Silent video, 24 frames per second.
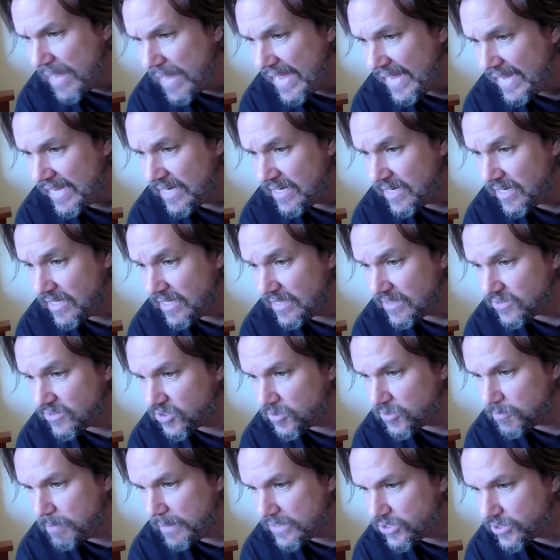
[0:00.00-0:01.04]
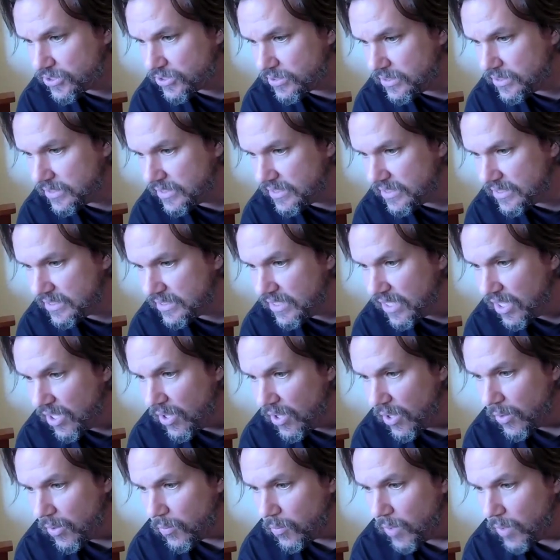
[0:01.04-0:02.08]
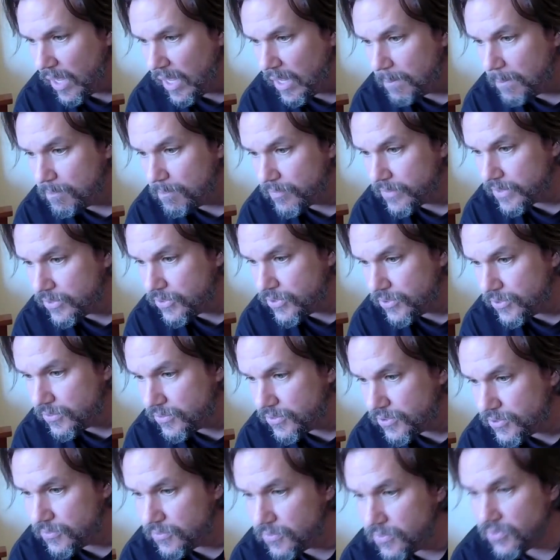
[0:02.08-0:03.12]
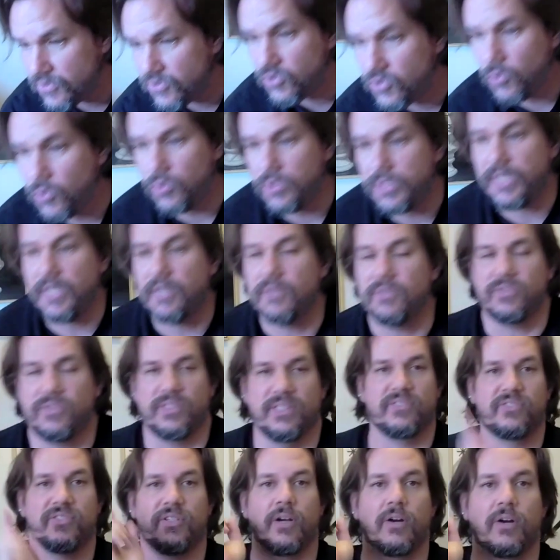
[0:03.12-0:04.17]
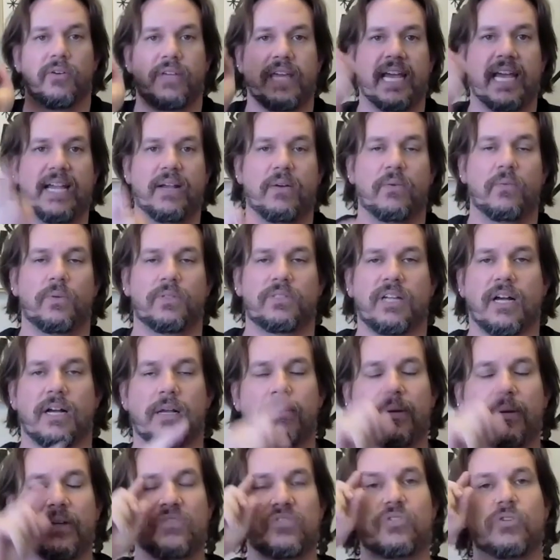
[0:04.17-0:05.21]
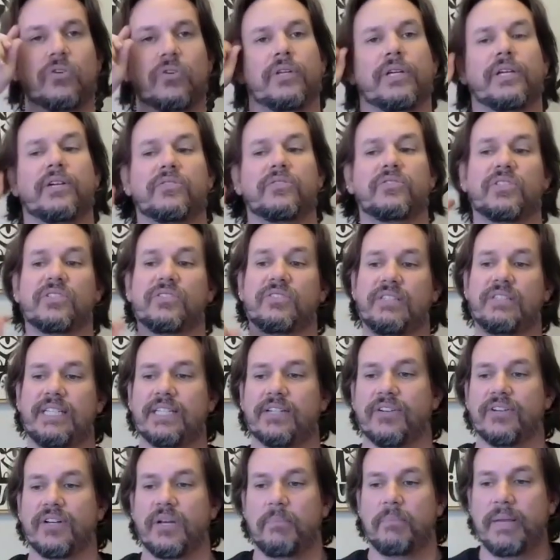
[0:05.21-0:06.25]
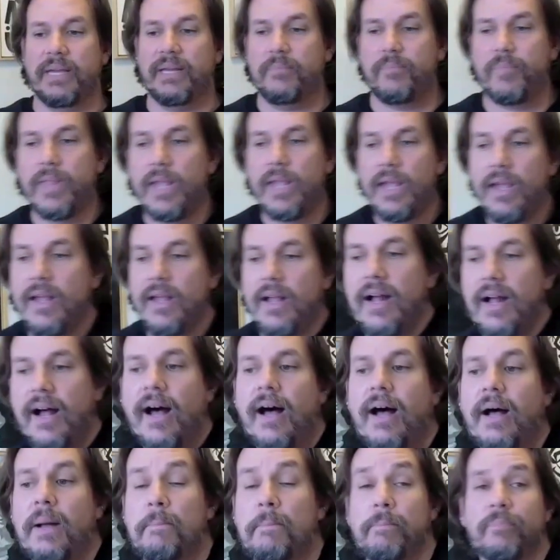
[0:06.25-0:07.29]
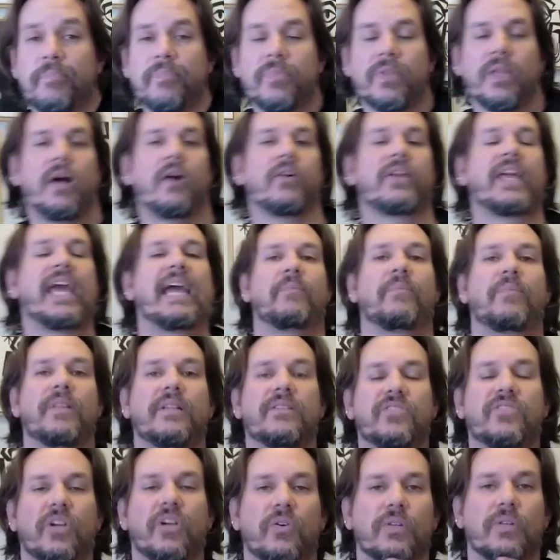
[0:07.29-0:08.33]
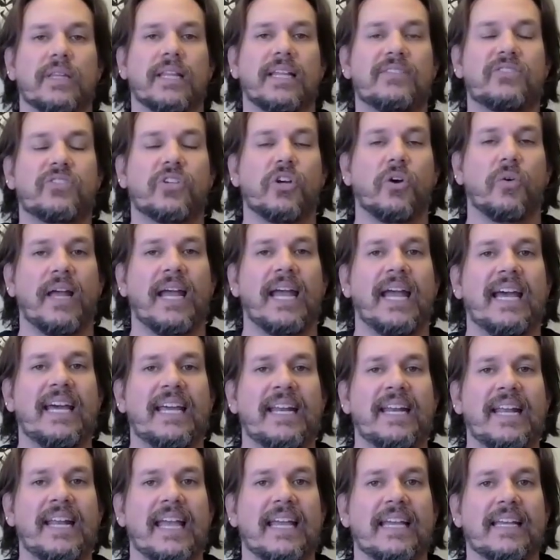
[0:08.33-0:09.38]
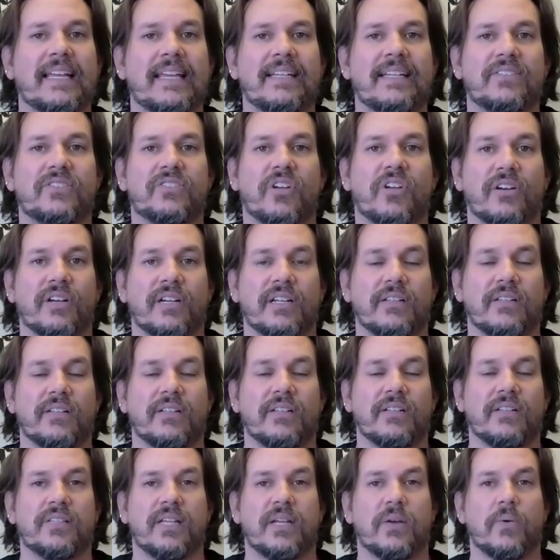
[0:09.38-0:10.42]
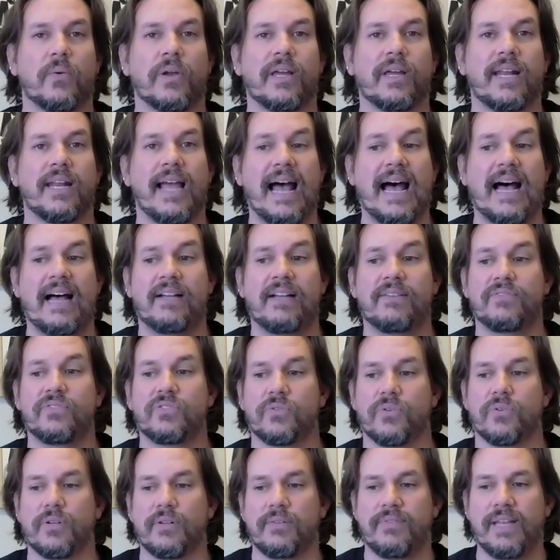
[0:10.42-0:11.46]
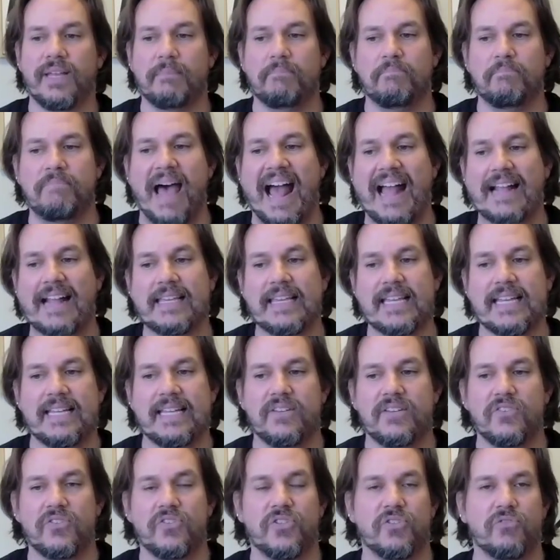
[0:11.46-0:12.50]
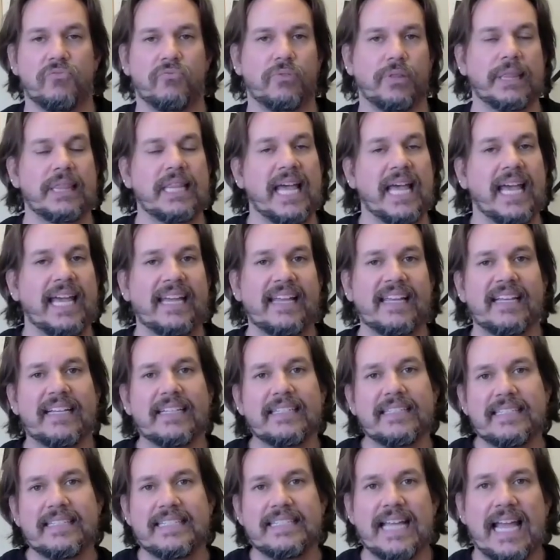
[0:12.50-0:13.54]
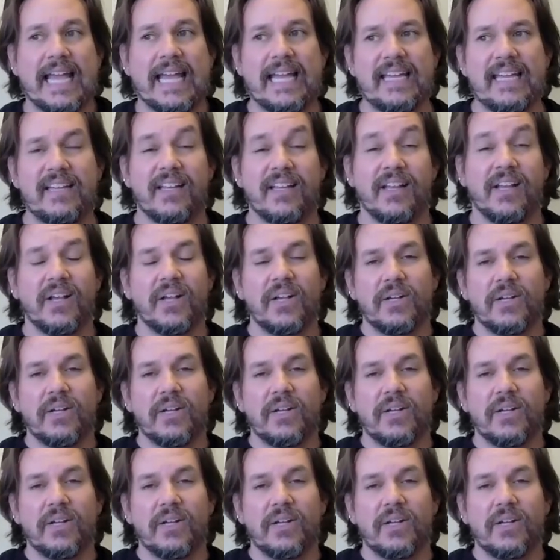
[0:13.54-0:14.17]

pain, especially due to scoliosis. Okay, we'll talk about scoliosis here in a bit. Okay, so let's go ahead and get started. It looks like we're going to have sort of a back into leg day,